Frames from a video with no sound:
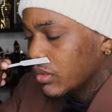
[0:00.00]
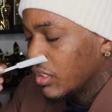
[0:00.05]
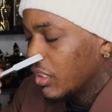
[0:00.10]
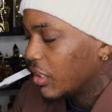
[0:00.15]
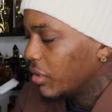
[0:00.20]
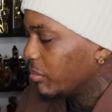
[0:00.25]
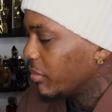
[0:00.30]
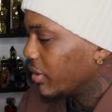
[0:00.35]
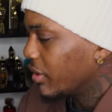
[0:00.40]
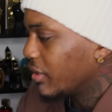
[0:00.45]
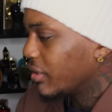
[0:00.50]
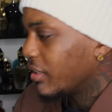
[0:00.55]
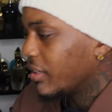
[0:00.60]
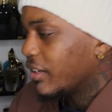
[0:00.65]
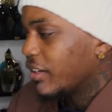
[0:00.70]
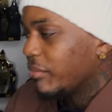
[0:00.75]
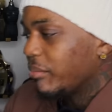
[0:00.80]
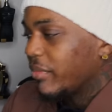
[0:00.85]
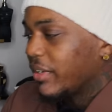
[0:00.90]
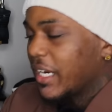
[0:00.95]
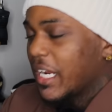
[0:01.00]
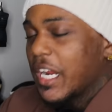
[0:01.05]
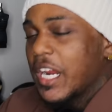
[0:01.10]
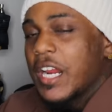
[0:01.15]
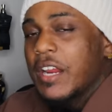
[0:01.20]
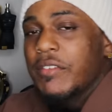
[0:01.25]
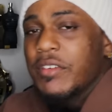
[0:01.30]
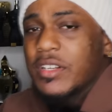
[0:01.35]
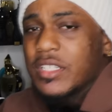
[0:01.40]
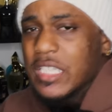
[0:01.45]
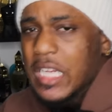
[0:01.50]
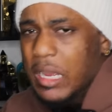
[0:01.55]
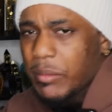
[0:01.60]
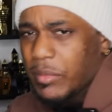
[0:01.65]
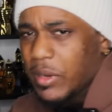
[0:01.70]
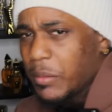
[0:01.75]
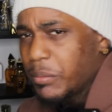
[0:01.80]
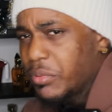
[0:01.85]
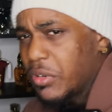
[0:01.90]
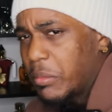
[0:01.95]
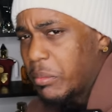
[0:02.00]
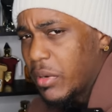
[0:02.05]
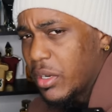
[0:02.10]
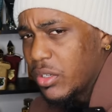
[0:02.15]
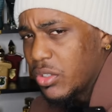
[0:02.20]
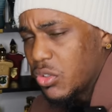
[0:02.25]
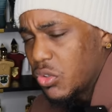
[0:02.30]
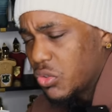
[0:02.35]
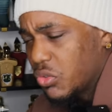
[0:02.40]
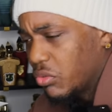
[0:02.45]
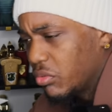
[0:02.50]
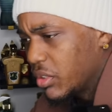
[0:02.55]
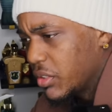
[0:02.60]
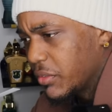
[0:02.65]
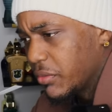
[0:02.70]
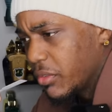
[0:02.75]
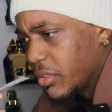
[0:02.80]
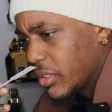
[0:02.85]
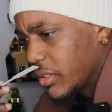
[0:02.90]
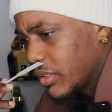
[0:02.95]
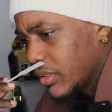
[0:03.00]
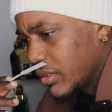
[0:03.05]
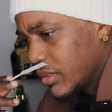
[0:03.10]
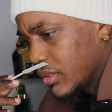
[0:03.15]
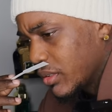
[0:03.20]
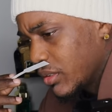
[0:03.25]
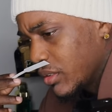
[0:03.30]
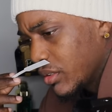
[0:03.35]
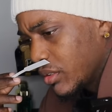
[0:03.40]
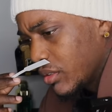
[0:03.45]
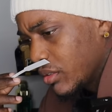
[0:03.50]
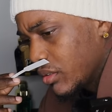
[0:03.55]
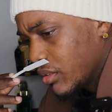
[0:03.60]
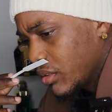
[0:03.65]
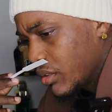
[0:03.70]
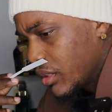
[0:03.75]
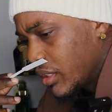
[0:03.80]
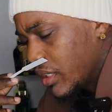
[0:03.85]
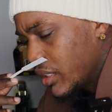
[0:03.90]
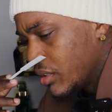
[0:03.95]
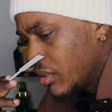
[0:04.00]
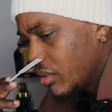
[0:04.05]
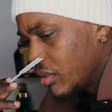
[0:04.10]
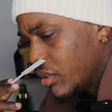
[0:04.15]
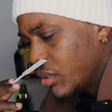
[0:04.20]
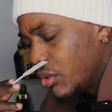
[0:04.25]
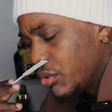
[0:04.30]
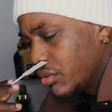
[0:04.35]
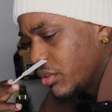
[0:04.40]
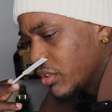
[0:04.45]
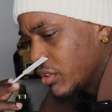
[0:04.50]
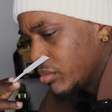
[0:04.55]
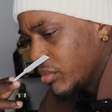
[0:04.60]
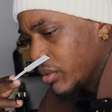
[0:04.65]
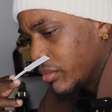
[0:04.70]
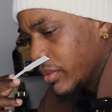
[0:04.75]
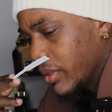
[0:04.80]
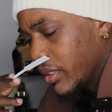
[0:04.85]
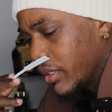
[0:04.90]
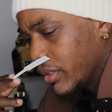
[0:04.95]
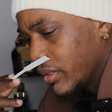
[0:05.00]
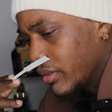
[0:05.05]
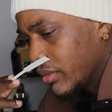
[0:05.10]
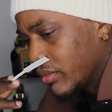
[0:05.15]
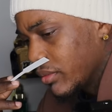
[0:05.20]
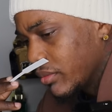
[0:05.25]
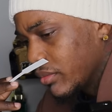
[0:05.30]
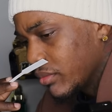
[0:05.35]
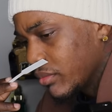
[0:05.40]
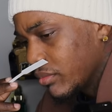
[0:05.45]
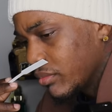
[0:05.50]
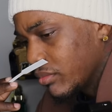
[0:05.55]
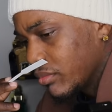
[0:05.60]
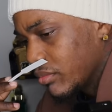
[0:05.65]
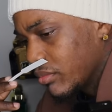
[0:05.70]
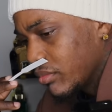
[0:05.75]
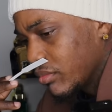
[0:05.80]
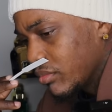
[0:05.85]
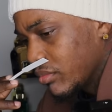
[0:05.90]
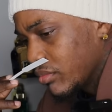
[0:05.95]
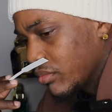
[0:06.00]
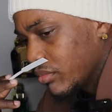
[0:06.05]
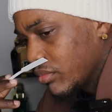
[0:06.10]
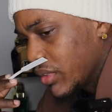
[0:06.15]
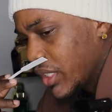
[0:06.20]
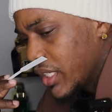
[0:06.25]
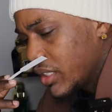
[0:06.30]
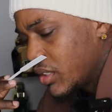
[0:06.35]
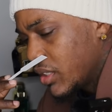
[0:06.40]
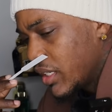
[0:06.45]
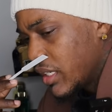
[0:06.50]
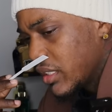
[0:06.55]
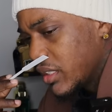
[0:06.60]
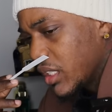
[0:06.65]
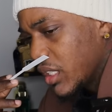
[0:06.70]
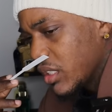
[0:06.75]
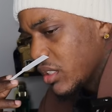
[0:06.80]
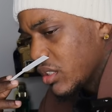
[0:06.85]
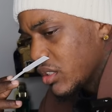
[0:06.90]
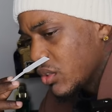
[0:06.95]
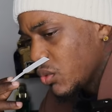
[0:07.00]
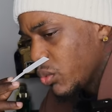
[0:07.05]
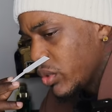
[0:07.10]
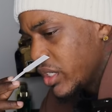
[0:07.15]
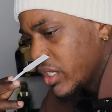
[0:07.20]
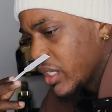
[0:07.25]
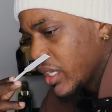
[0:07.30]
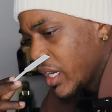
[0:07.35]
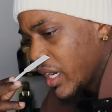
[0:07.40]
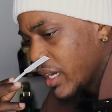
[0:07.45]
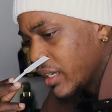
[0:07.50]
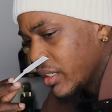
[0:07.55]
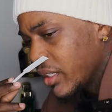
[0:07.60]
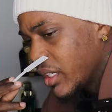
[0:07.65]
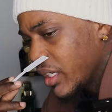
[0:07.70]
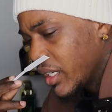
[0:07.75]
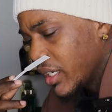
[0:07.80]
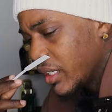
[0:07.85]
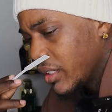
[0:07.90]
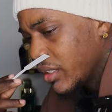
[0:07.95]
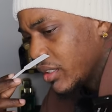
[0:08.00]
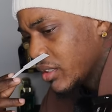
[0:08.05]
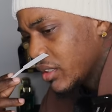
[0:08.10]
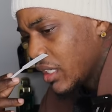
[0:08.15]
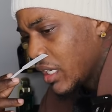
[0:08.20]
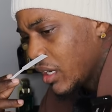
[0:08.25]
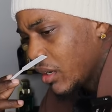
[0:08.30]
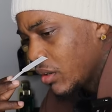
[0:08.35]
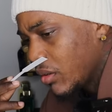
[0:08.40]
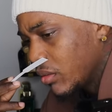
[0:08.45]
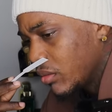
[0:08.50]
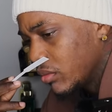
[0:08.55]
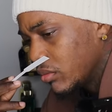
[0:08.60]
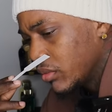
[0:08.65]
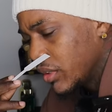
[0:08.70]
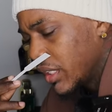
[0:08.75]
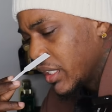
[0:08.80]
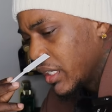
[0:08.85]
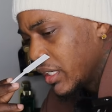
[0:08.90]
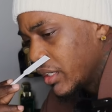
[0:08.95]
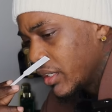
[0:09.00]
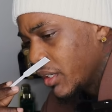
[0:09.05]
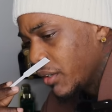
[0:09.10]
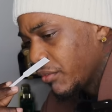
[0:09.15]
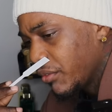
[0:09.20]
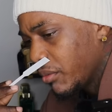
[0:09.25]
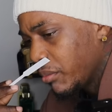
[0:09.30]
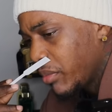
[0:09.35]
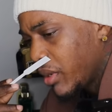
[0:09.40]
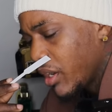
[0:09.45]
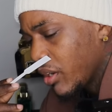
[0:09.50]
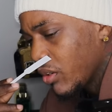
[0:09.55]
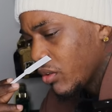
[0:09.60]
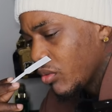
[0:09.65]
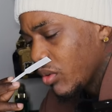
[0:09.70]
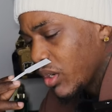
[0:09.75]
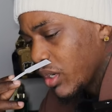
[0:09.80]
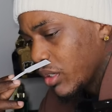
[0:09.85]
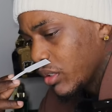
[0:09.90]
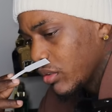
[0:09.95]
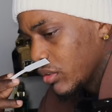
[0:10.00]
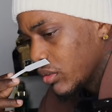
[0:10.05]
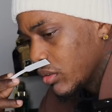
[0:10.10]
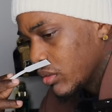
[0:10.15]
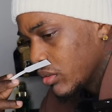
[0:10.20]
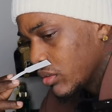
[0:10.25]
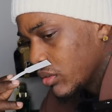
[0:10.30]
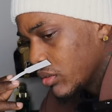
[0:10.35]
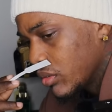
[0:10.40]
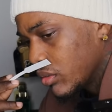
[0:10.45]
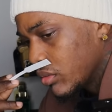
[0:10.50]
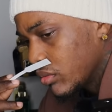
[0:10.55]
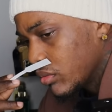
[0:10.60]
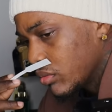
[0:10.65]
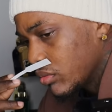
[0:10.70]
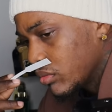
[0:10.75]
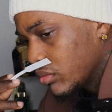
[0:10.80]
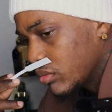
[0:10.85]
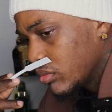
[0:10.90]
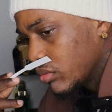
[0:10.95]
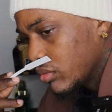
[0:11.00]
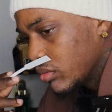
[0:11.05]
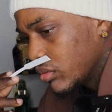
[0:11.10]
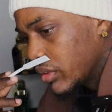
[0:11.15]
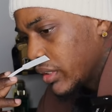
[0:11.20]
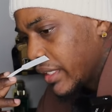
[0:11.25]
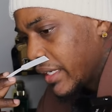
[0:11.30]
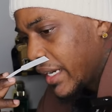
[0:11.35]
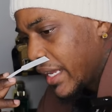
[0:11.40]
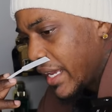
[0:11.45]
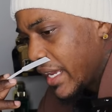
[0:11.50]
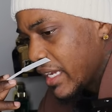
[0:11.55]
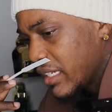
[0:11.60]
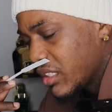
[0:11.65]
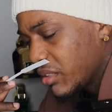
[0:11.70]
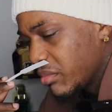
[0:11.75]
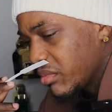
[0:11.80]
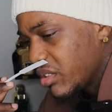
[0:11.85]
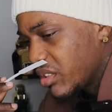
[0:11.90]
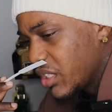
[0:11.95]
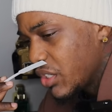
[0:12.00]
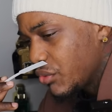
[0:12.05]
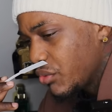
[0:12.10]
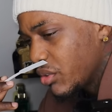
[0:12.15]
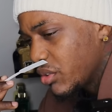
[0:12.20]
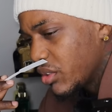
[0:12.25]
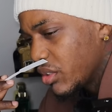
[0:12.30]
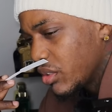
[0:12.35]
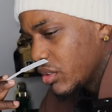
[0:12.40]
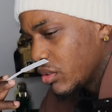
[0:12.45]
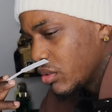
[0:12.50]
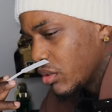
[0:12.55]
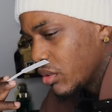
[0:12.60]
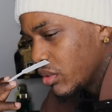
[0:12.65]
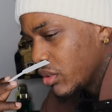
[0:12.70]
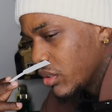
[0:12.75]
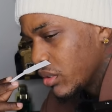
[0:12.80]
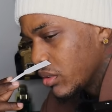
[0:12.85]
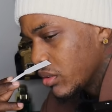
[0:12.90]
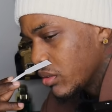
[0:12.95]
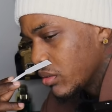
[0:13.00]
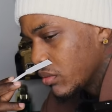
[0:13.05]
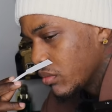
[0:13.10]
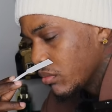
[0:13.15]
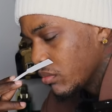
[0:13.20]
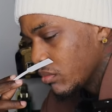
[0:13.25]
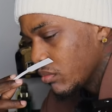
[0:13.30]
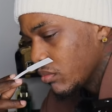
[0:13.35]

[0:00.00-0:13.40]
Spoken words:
Oh my God, man. Every time I put my nose on this fragrance, it seduces me, man. It takes that sweet cotton candy style DNA from Baccarat and adds some citruses to this.